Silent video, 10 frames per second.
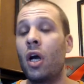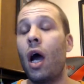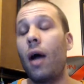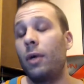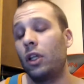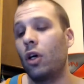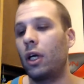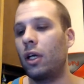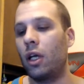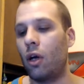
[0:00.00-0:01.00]
I mean, look,
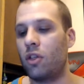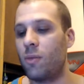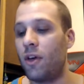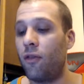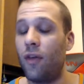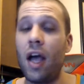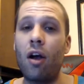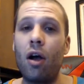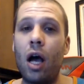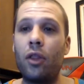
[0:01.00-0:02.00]
you know, to be
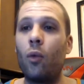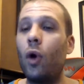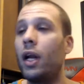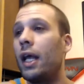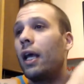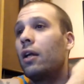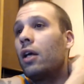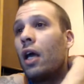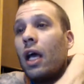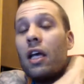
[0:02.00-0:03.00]
fair, on the one hand,
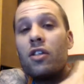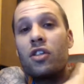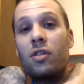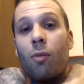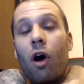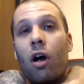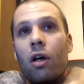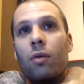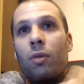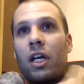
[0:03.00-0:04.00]
is smart,
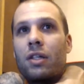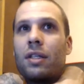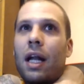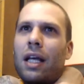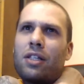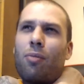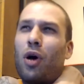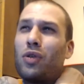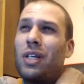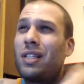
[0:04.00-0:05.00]
because then I
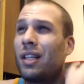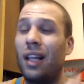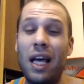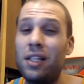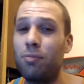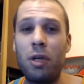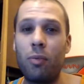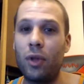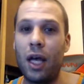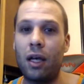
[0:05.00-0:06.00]
suppose it's less people
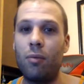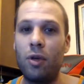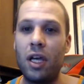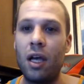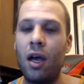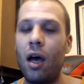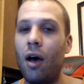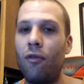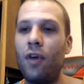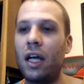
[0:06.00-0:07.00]
that could be
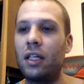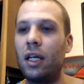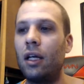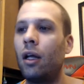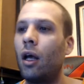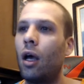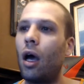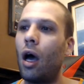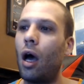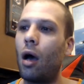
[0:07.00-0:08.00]
affected
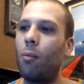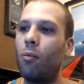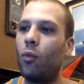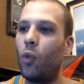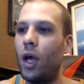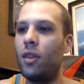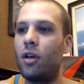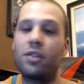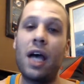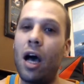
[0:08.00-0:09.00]
when
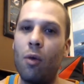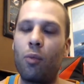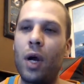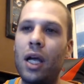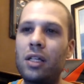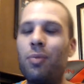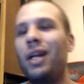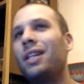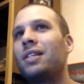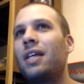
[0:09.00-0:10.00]
there's outbreaks. But at
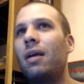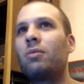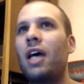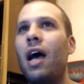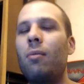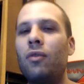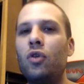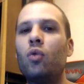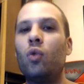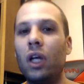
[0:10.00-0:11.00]
the same time, if you
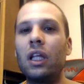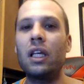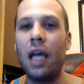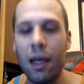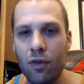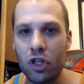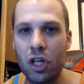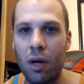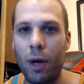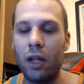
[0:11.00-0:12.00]
really gave a shit
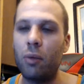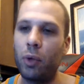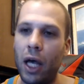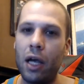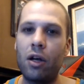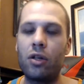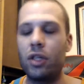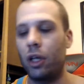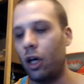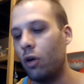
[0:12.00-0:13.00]
about the players and
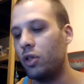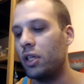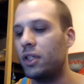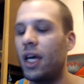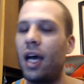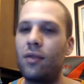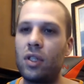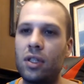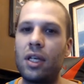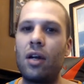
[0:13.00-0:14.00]
the coaching staffs, et
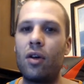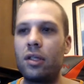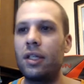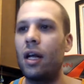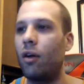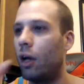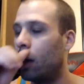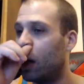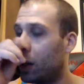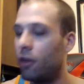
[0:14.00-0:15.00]
cetera,
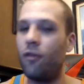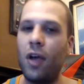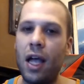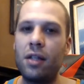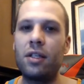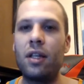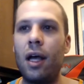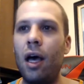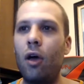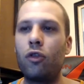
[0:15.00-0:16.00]
the fans and the
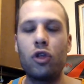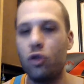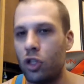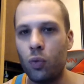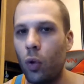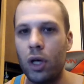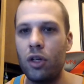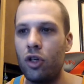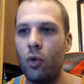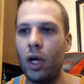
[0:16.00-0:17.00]
health, you just wouldn't
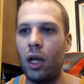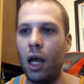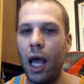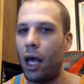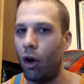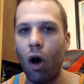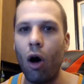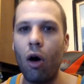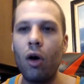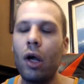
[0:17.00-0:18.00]
do it at
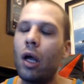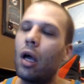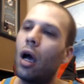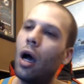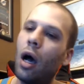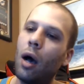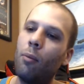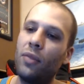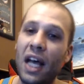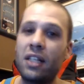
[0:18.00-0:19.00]
all.
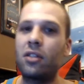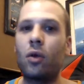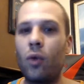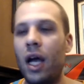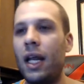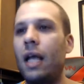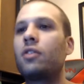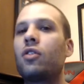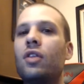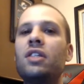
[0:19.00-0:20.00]
That's the right
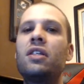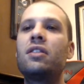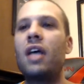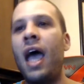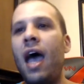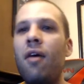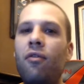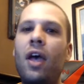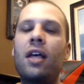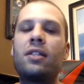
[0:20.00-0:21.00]
answer. This is the
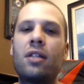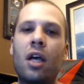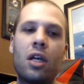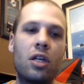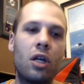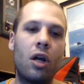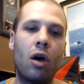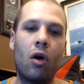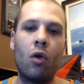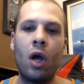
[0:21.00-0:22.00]
half-assed, you
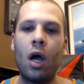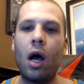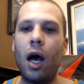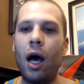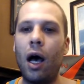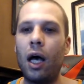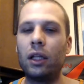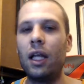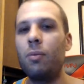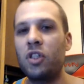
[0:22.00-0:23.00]
know,
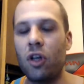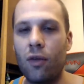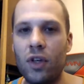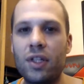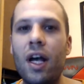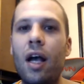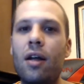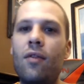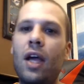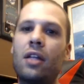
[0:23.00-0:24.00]
lip service kind
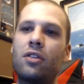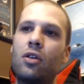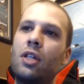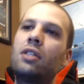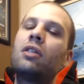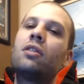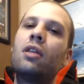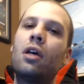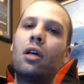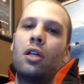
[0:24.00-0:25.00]
of answer. This is
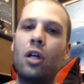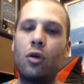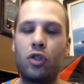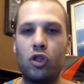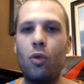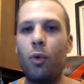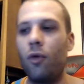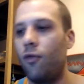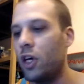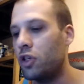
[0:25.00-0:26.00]
the, you know,
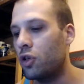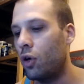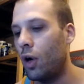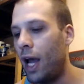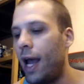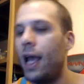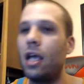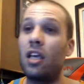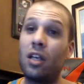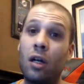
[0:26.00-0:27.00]
superficial,
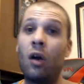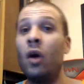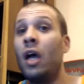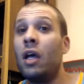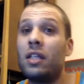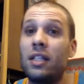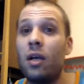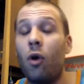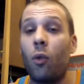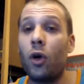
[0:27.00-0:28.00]
hey, you know, see
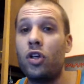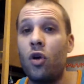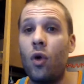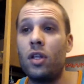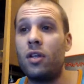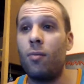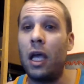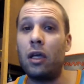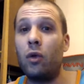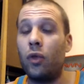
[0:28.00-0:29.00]
what we're doing to
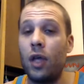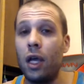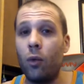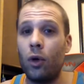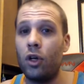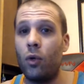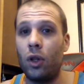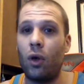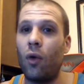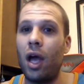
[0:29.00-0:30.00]
make you think we're doing
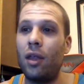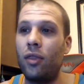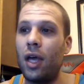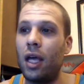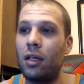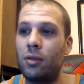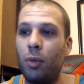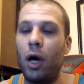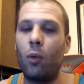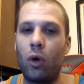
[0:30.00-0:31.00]
the right things,
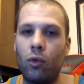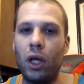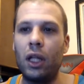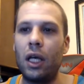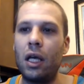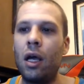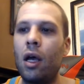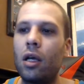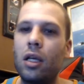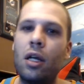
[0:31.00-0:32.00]
but we're really,
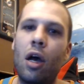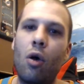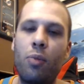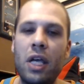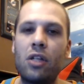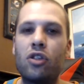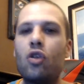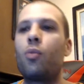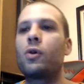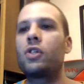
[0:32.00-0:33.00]
you know, being
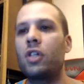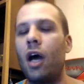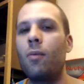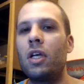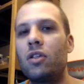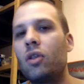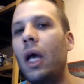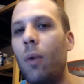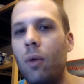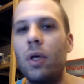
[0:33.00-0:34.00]
super scummy so that
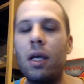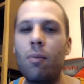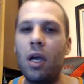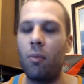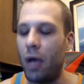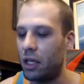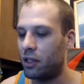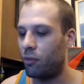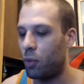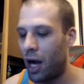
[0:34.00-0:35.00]
way we can make
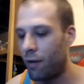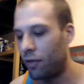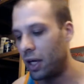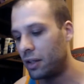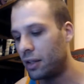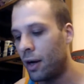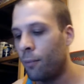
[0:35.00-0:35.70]
massive profits.